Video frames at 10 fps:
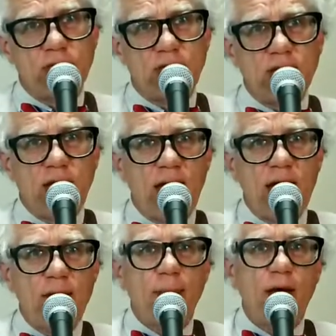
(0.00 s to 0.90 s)
than to
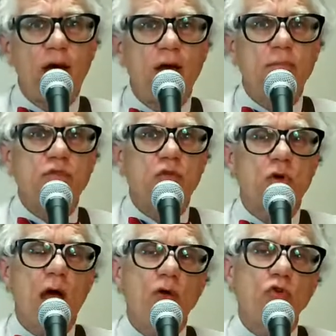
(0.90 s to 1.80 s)
have my arms
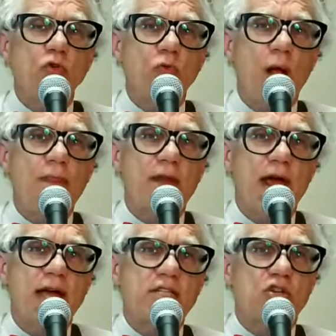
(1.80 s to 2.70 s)
around you when the
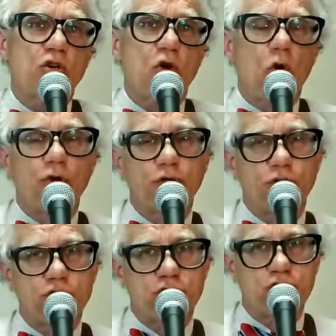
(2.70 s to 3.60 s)
nights are cold and
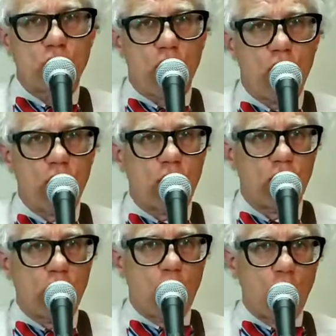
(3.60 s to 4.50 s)
you're so all
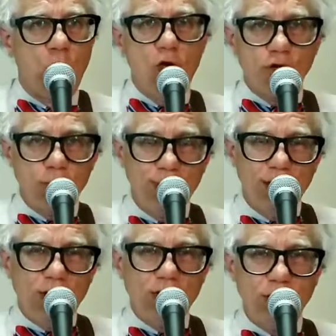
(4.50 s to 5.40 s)
alone. Doo-boo,
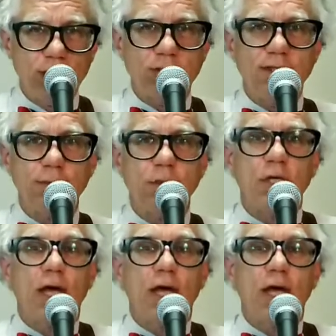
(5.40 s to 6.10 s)
doodle, doo-boo.